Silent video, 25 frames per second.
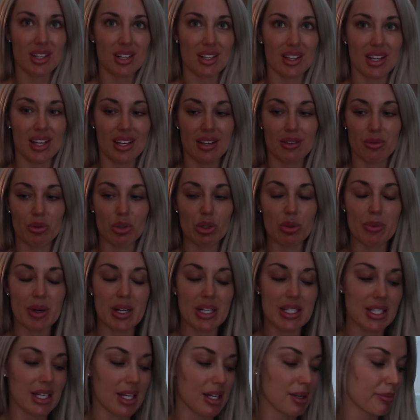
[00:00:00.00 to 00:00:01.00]
gonna like ruin my
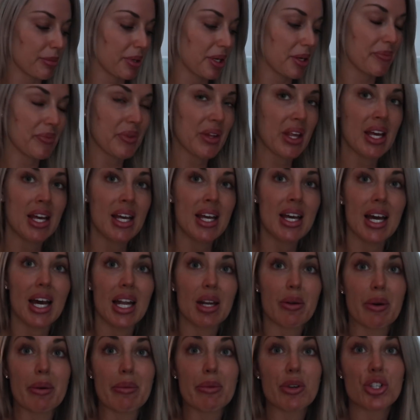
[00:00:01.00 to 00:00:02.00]
tan. But
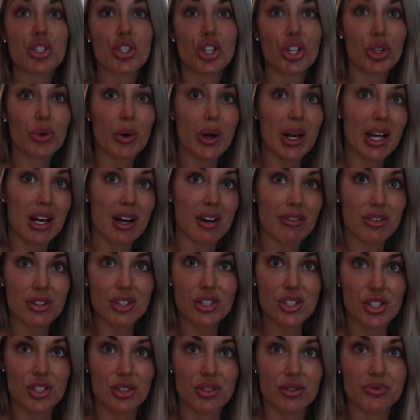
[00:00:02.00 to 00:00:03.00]
anyway, I'm gonna show you what I got for
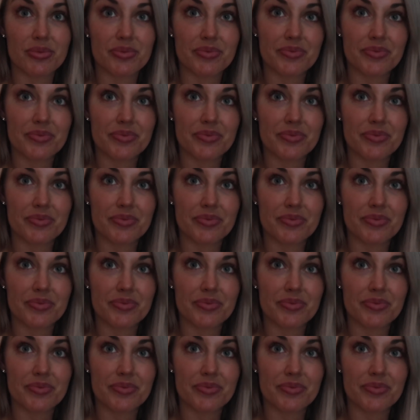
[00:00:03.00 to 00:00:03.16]
the shoot.